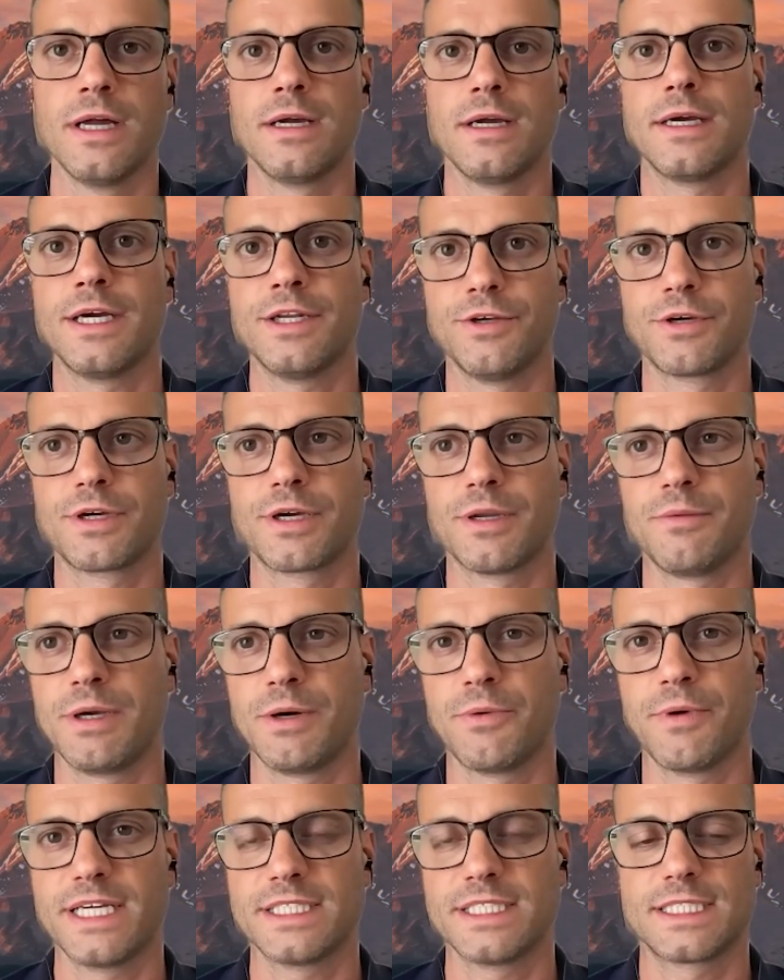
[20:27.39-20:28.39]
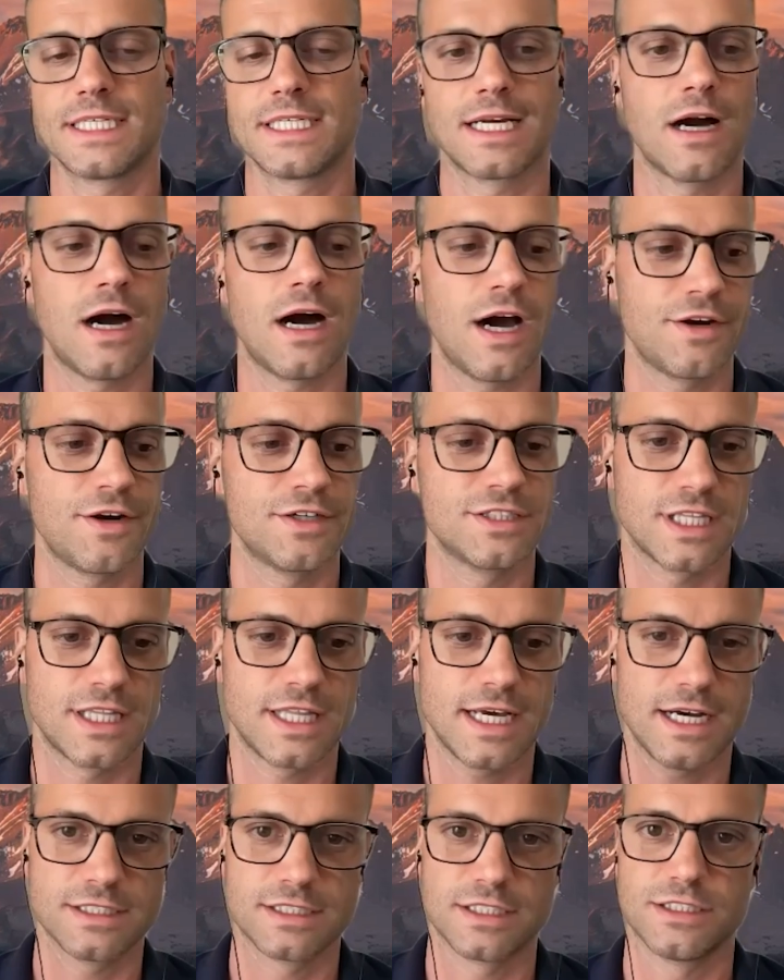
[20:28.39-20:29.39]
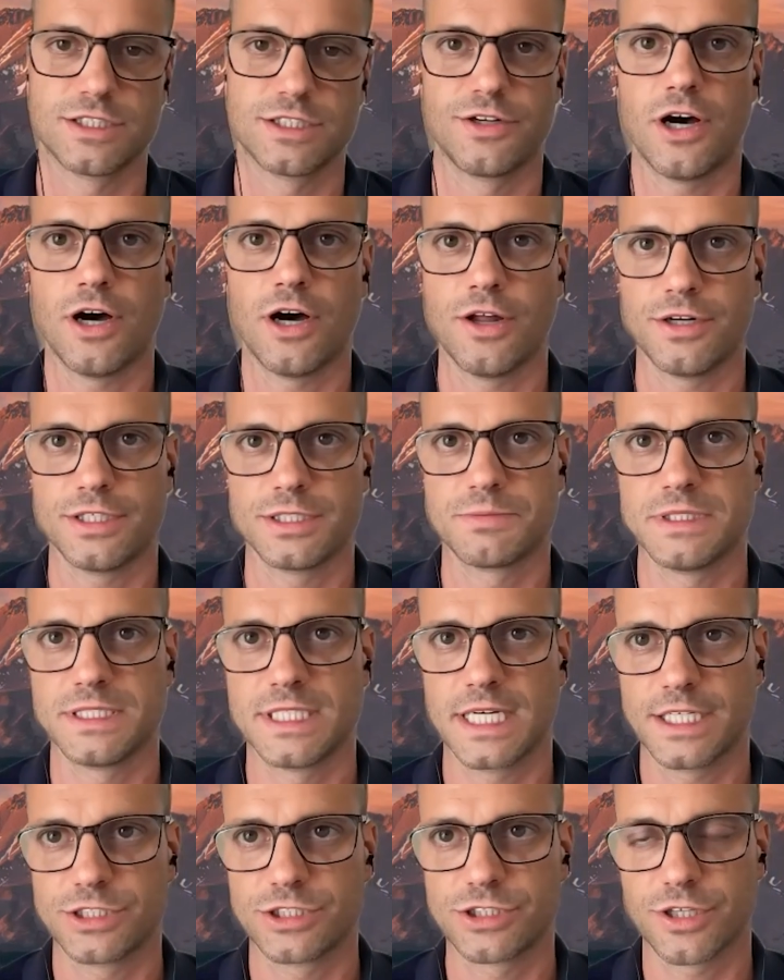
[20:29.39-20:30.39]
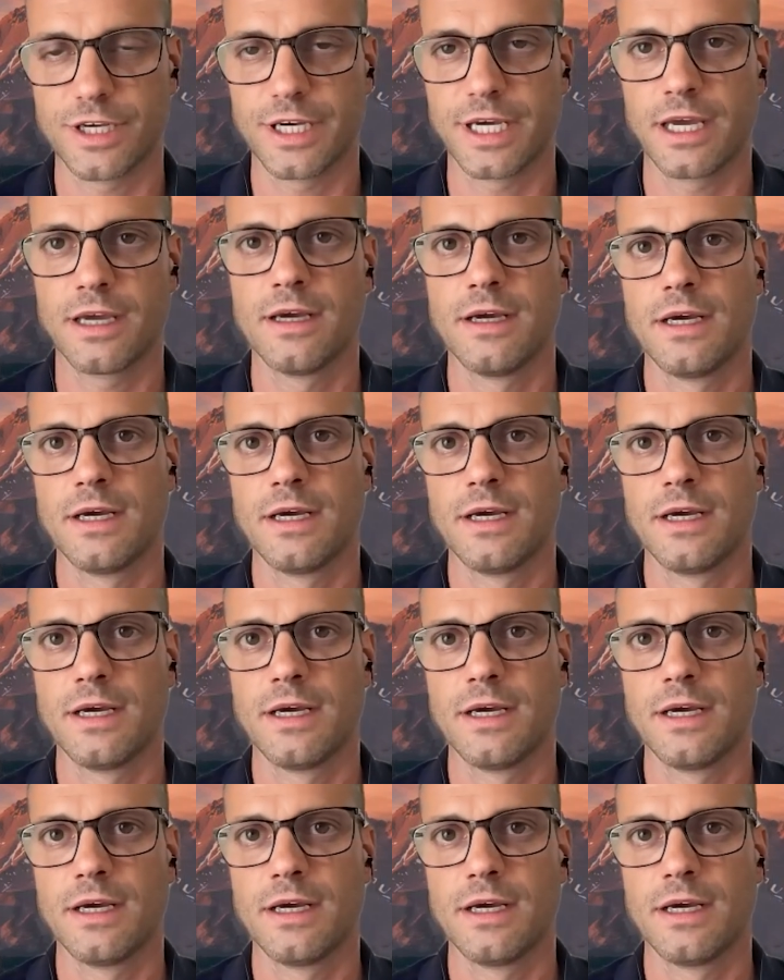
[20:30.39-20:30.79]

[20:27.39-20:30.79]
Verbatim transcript: And you could be wasting hundreds of thousands of dollars potentially.